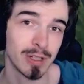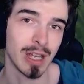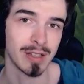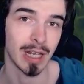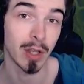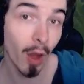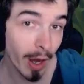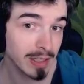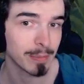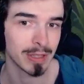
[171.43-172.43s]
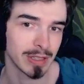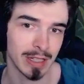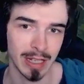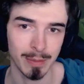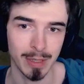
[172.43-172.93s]
which has a
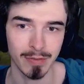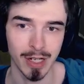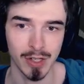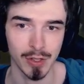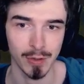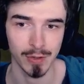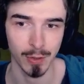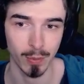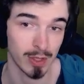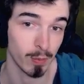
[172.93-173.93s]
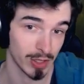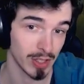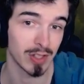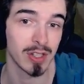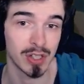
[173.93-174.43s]
90% AP ratio, so which
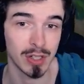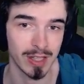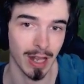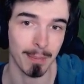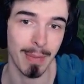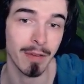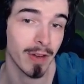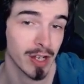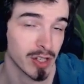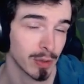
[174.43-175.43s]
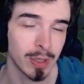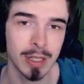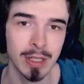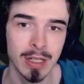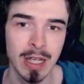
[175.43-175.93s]
is this like Malphite shield
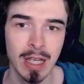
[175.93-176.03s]
here.